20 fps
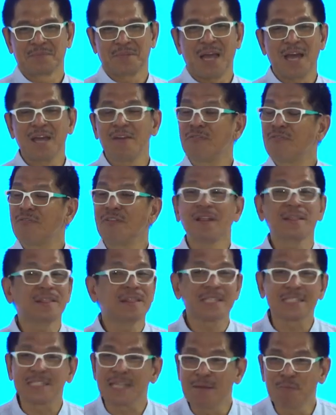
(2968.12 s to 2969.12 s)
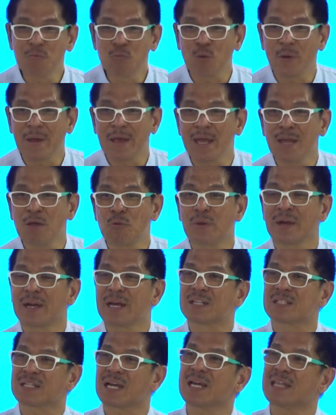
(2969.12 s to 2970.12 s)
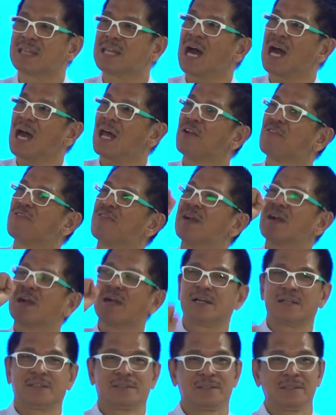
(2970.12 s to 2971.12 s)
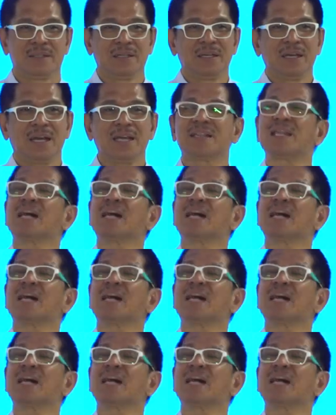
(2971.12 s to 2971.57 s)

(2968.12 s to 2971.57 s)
I felt the same way when I tried the aloe vera. It